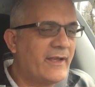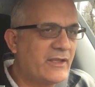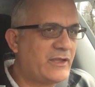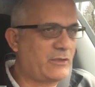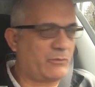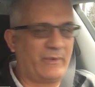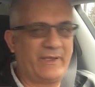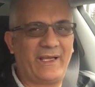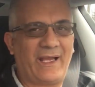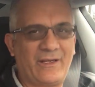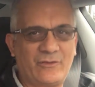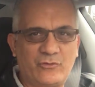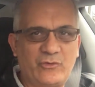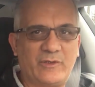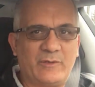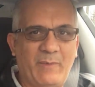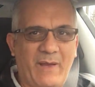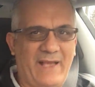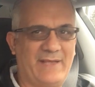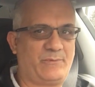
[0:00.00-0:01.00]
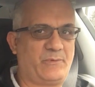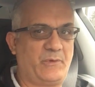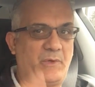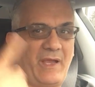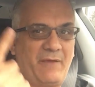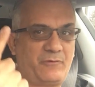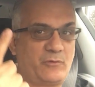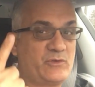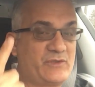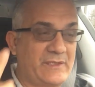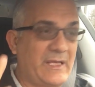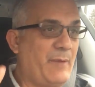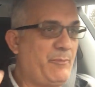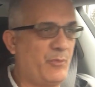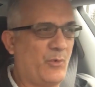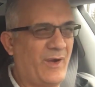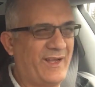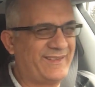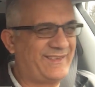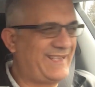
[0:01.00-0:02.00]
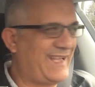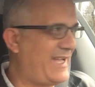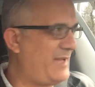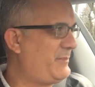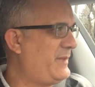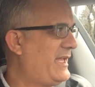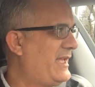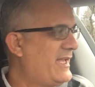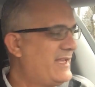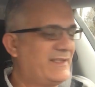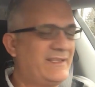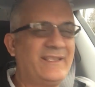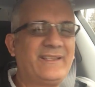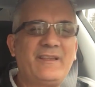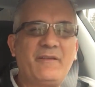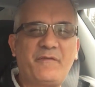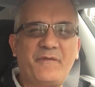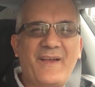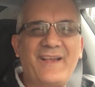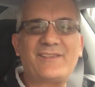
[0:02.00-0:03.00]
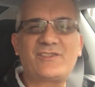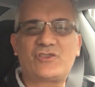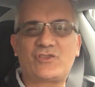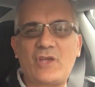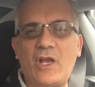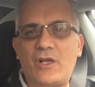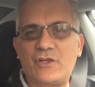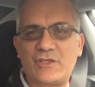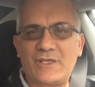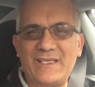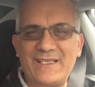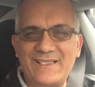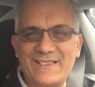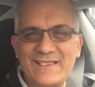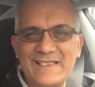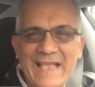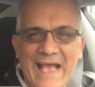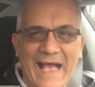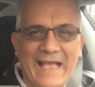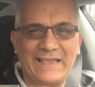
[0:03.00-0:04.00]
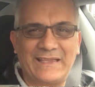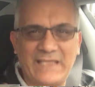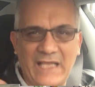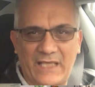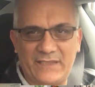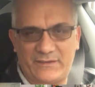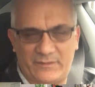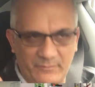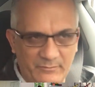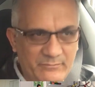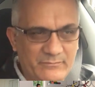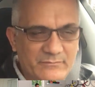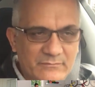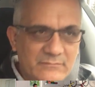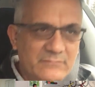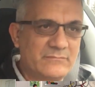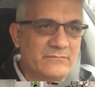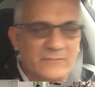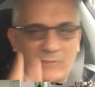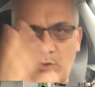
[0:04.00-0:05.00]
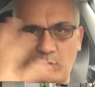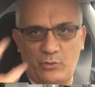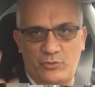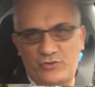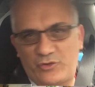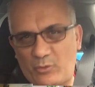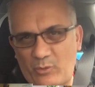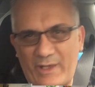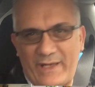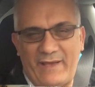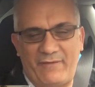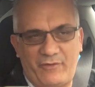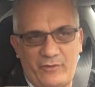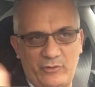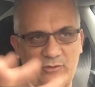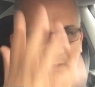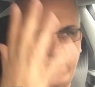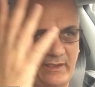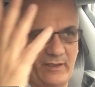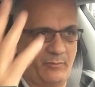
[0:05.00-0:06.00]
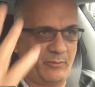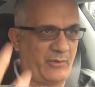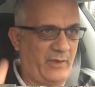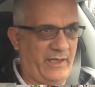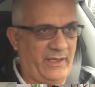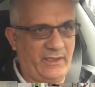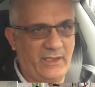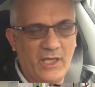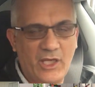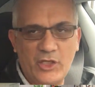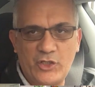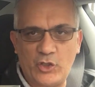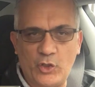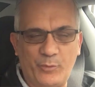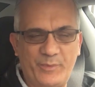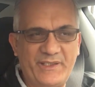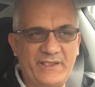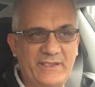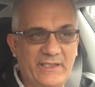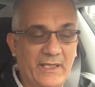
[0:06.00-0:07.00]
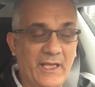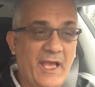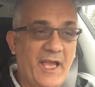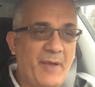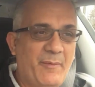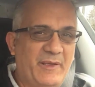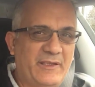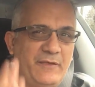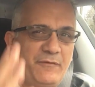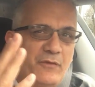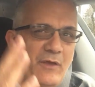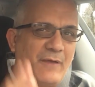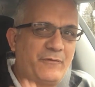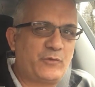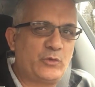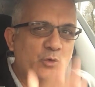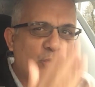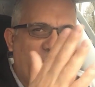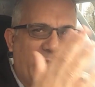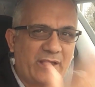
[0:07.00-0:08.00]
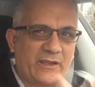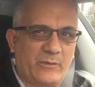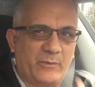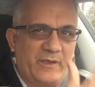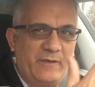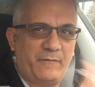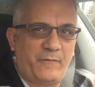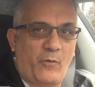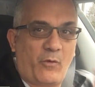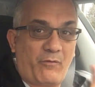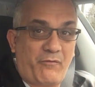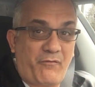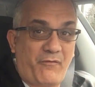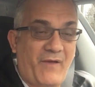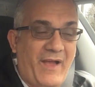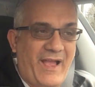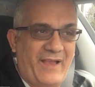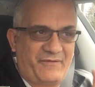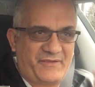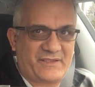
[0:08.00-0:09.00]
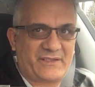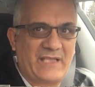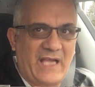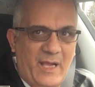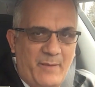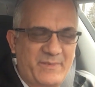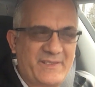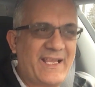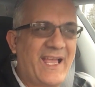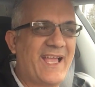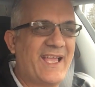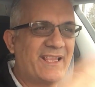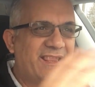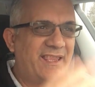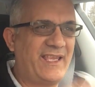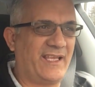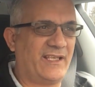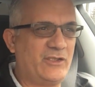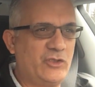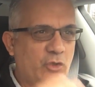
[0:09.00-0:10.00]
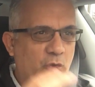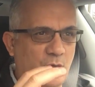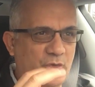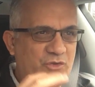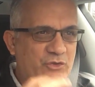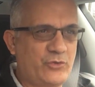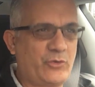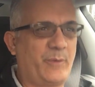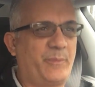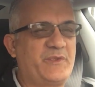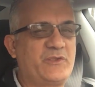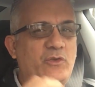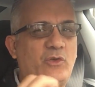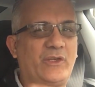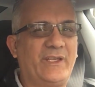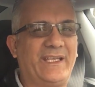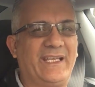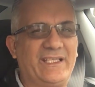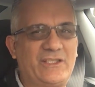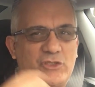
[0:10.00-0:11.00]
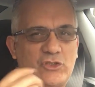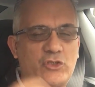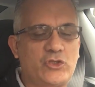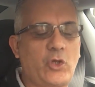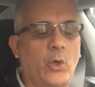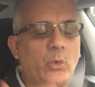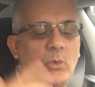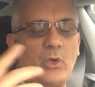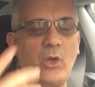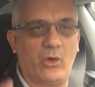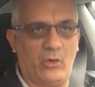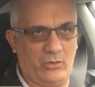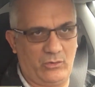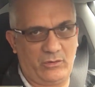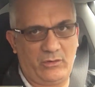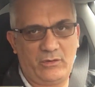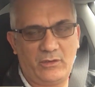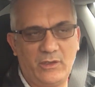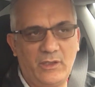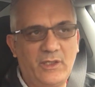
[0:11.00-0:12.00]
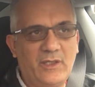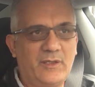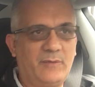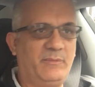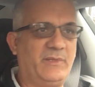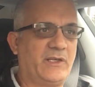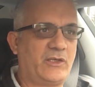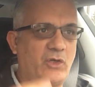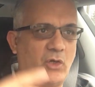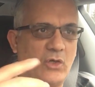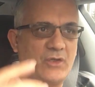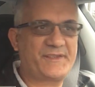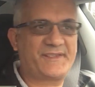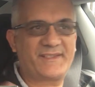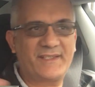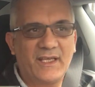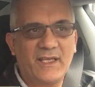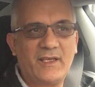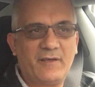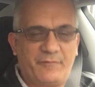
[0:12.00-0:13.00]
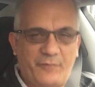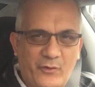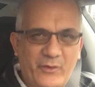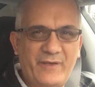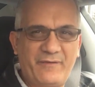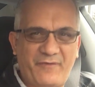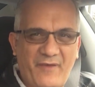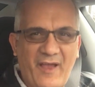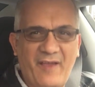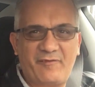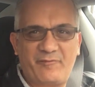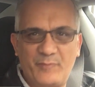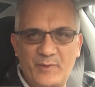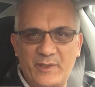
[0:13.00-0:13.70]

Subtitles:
300 miles, when you have to stop one time, then the fast charging is not that crucial. Whatever, you take a break, no big deal. But if you have to do like 3, 4, 5 stops, then your trip is going to get so long, because 45